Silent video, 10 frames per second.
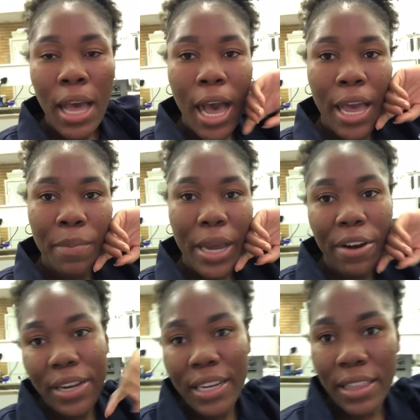I am
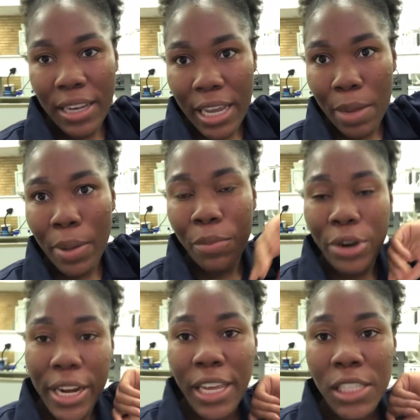currently in the lab. I'm
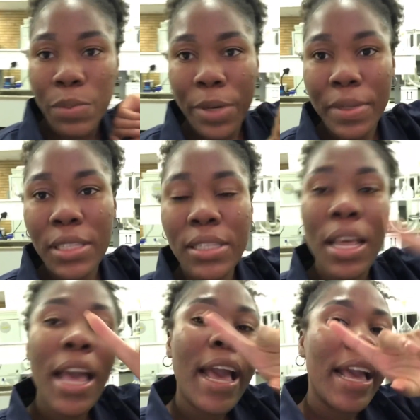running experiments
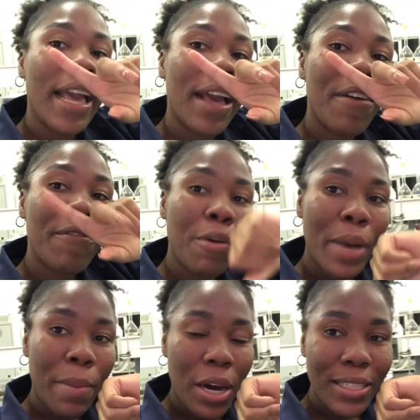for
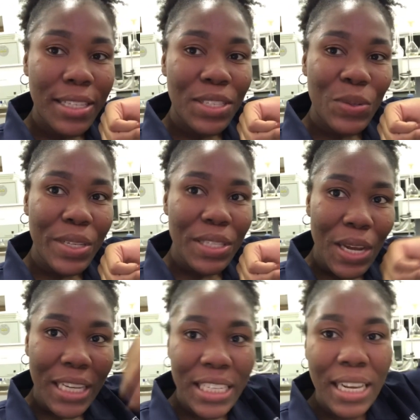my master's
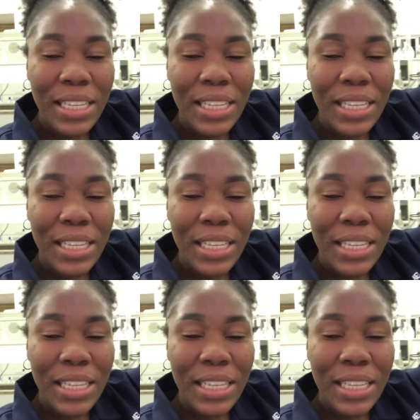research.